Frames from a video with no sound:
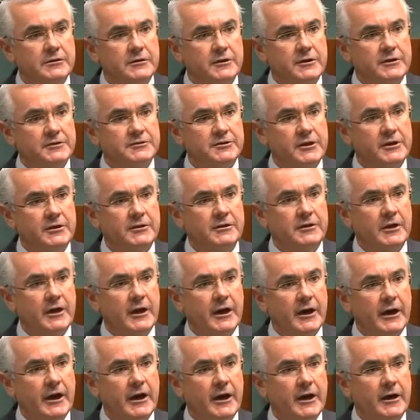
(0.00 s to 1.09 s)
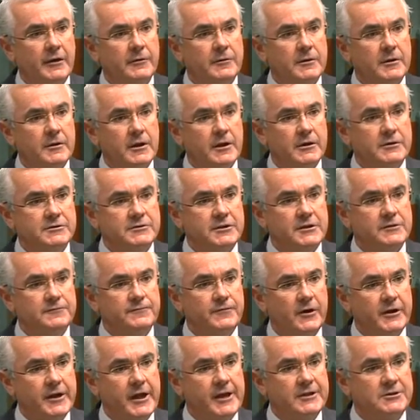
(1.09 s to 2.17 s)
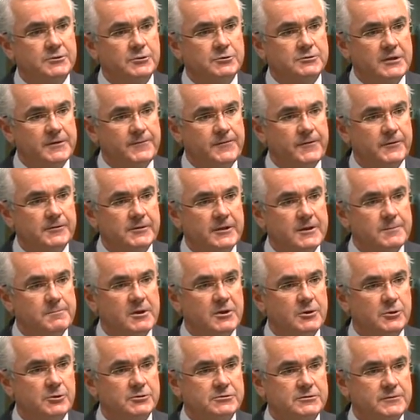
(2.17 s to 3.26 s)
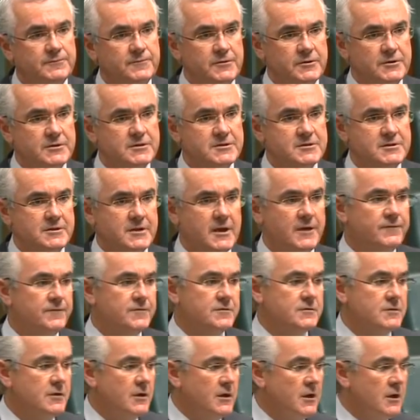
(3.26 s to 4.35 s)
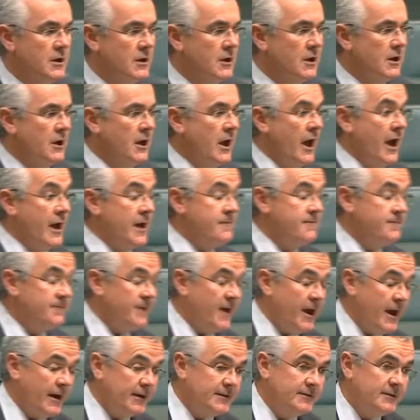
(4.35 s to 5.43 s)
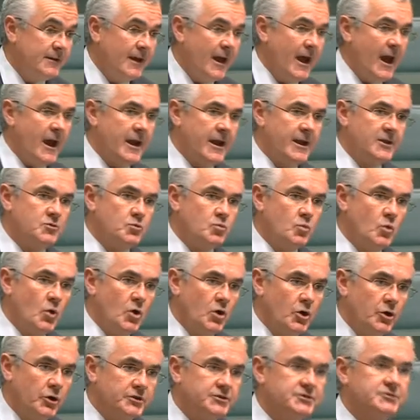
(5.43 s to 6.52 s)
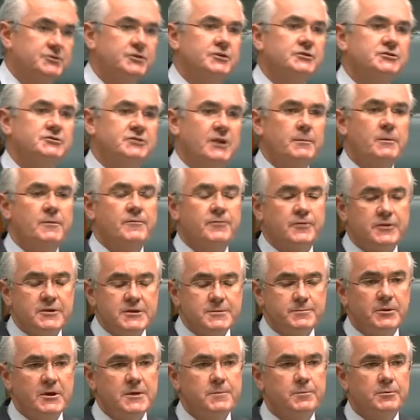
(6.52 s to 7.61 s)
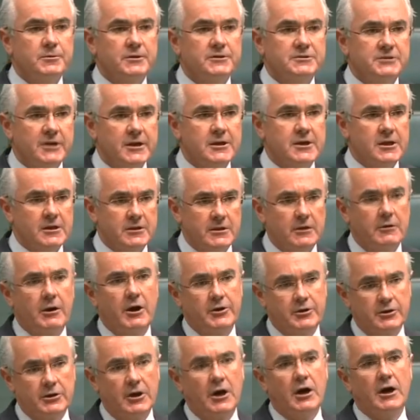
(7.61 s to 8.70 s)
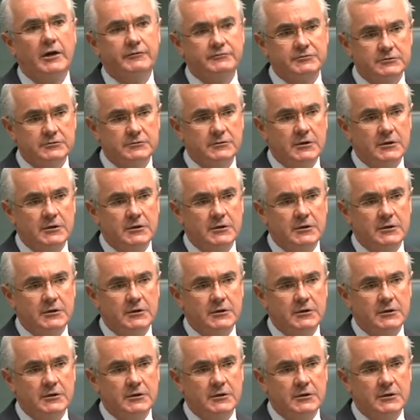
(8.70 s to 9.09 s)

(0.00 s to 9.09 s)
is in financial difficulty because of these thefts. And in fact, at its worst, some of these people are taking their own lives.